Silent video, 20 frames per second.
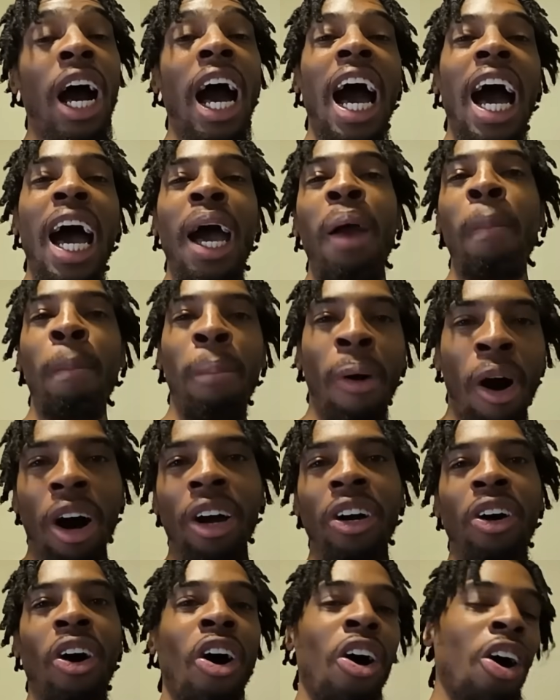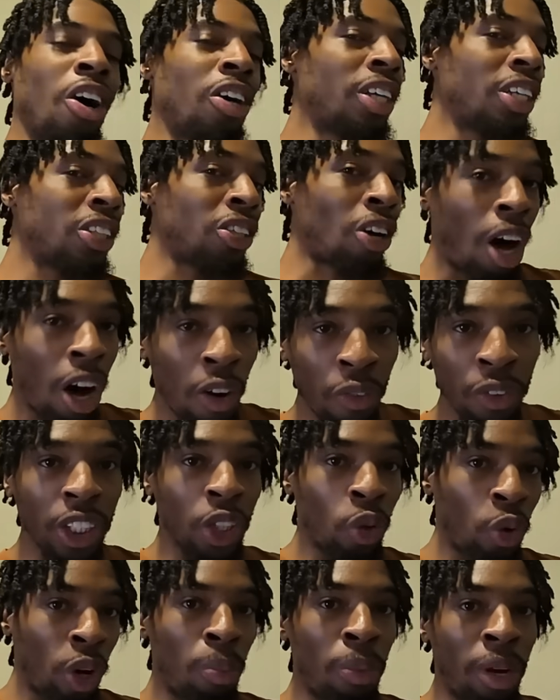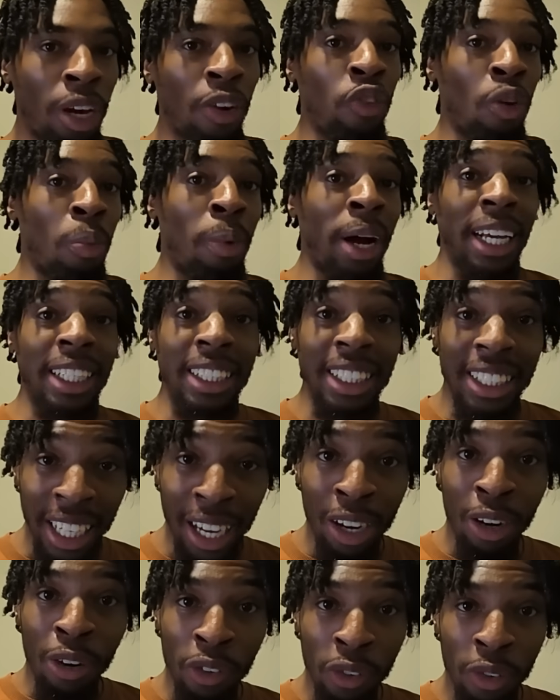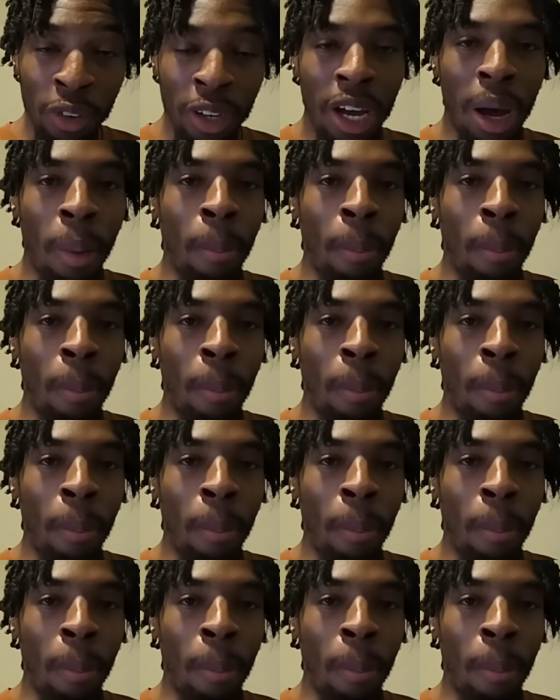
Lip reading: I bought all this office equipment for myself,